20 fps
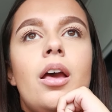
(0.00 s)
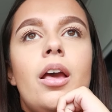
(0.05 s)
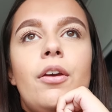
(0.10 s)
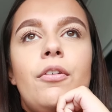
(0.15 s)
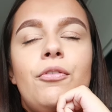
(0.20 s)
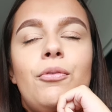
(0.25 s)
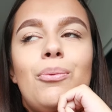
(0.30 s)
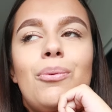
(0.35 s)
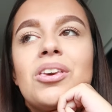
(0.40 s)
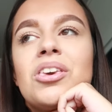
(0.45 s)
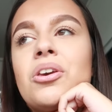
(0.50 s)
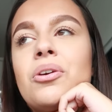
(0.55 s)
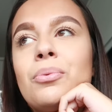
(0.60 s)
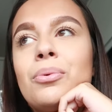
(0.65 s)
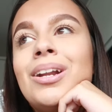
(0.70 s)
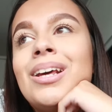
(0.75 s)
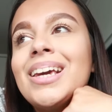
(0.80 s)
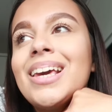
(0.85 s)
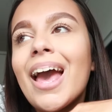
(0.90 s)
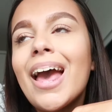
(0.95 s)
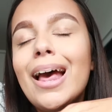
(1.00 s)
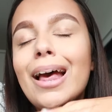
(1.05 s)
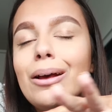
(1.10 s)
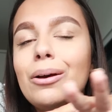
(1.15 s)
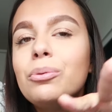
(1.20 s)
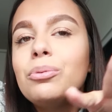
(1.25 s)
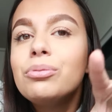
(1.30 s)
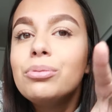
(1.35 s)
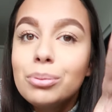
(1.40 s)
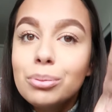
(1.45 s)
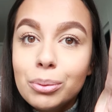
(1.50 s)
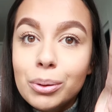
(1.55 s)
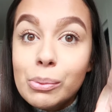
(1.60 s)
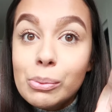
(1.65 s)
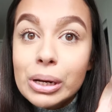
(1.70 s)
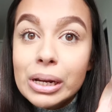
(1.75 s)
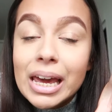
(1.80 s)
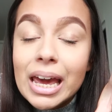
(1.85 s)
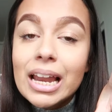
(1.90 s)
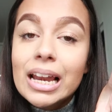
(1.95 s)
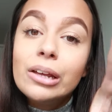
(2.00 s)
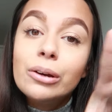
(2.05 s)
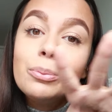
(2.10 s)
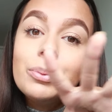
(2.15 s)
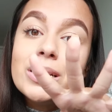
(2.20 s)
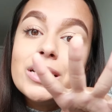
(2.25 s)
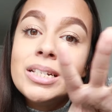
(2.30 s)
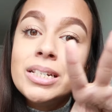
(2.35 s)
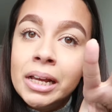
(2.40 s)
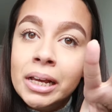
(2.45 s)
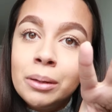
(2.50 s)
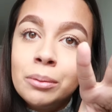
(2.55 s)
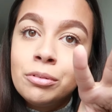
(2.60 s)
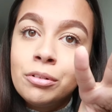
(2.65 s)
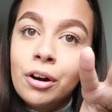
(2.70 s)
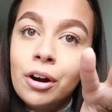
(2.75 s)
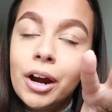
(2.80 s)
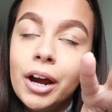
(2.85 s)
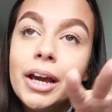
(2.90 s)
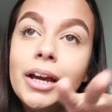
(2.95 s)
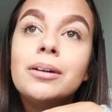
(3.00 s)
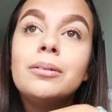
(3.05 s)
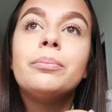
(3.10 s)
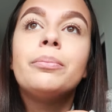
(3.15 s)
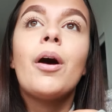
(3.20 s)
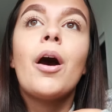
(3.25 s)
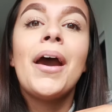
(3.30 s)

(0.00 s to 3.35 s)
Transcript: if you want to get, we want to get a little bit deep, right?